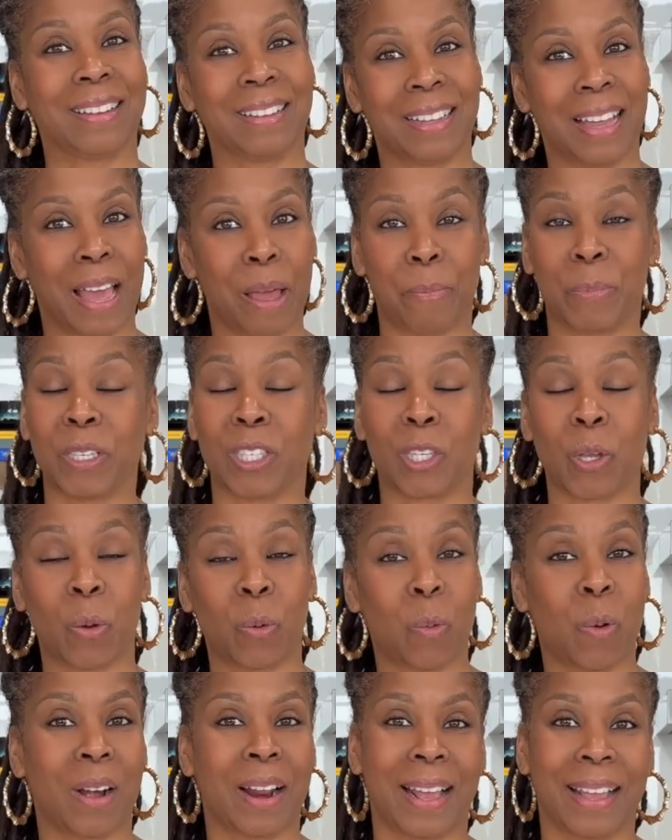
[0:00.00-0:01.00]

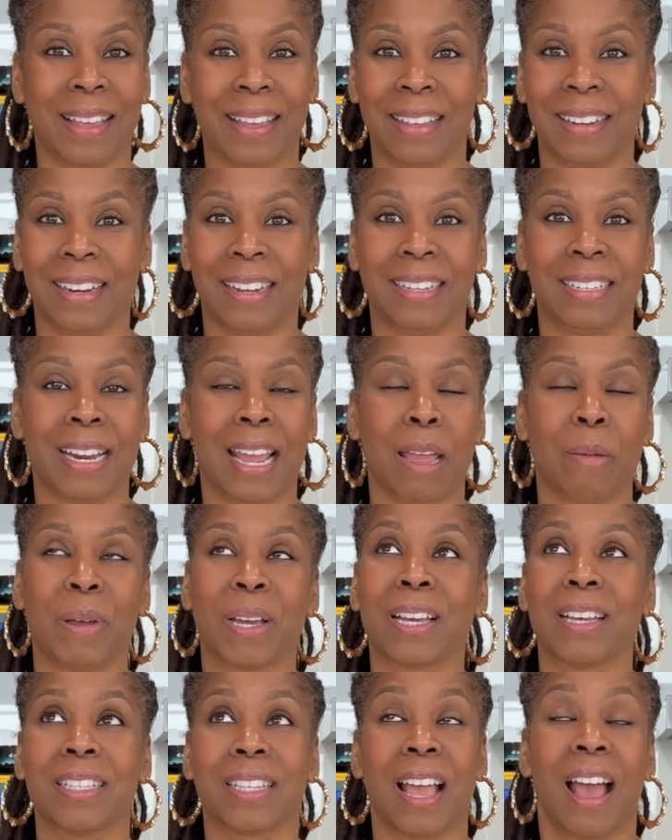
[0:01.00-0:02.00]
episode, what I eat in a day,
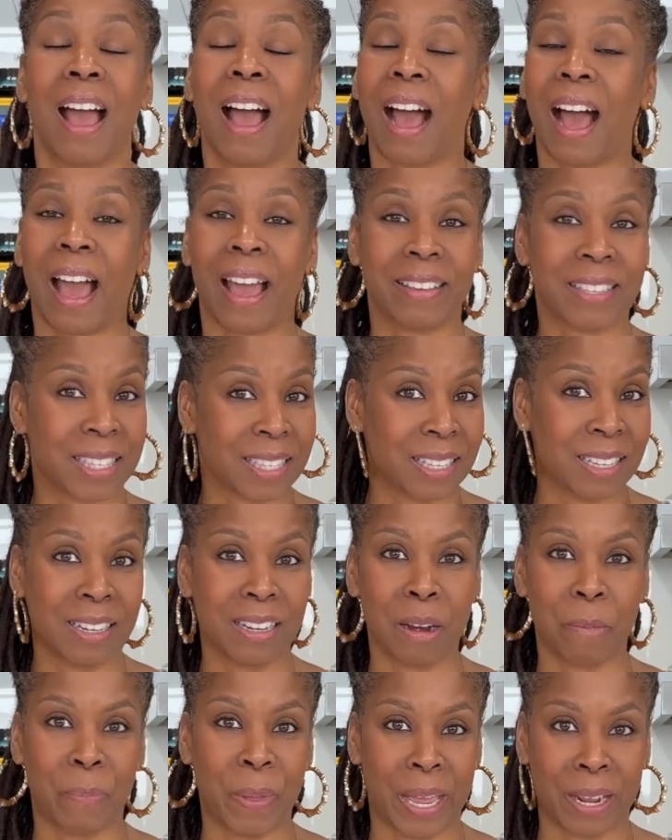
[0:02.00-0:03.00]
because I've
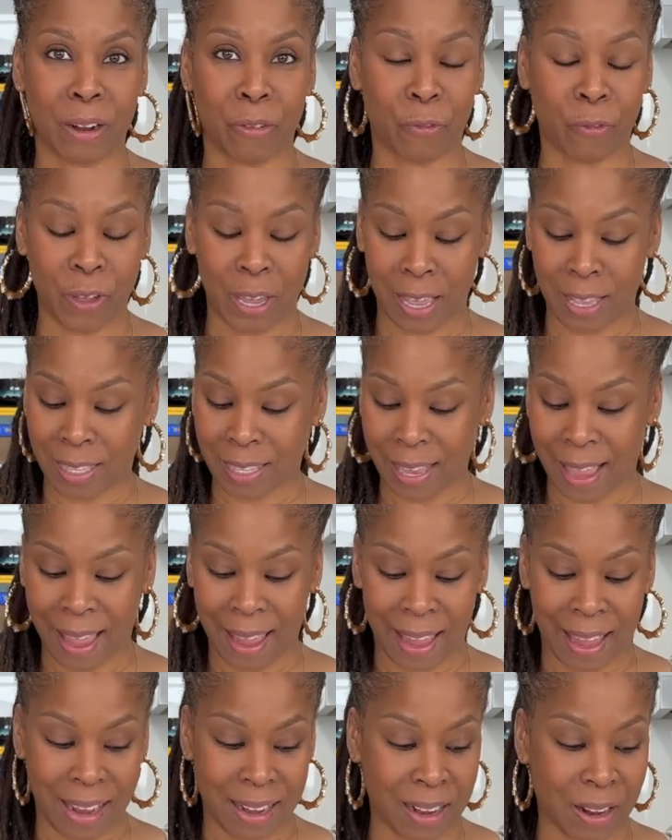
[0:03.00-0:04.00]
seen the benefits
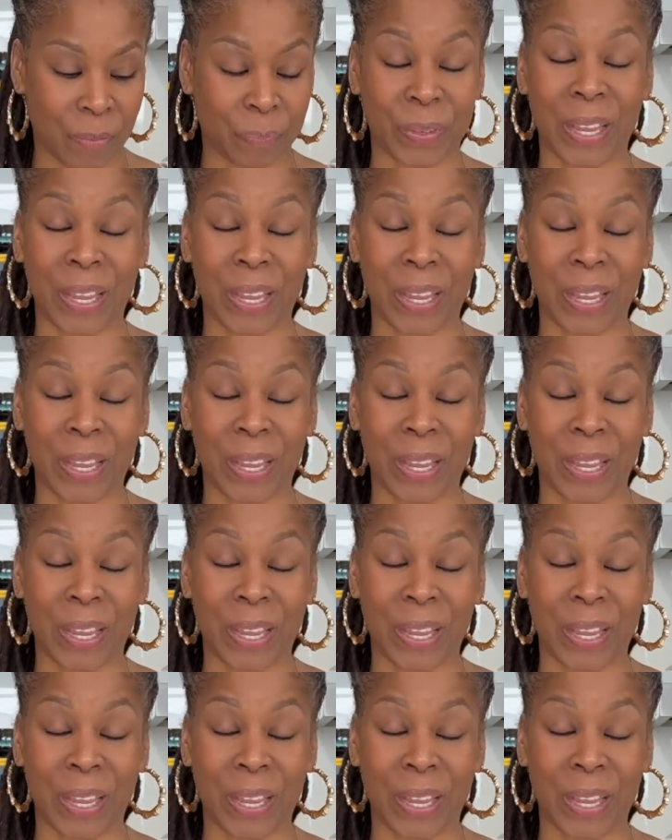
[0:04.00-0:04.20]
and